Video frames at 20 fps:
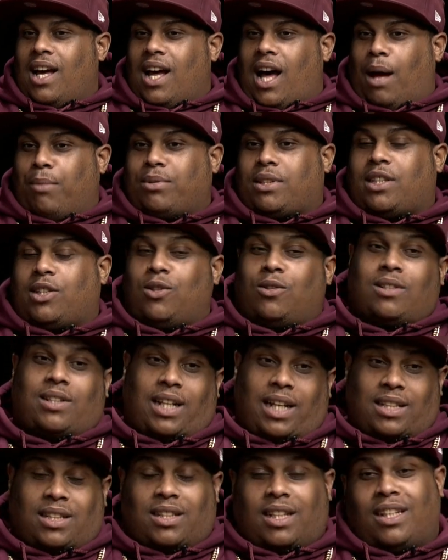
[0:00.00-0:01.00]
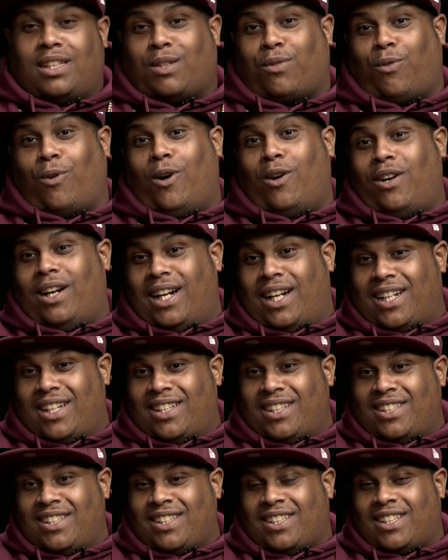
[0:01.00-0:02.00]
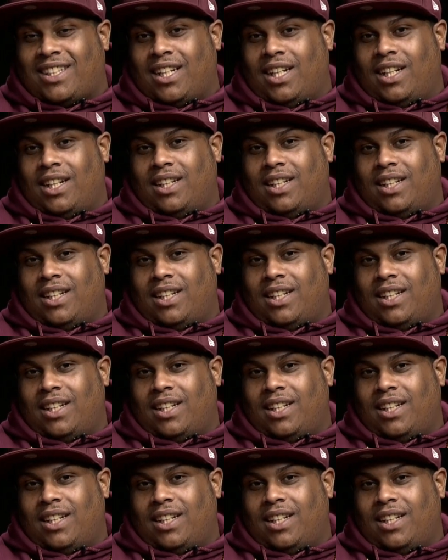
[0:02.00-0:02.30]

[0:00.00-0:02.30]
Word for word: I'm still as as far as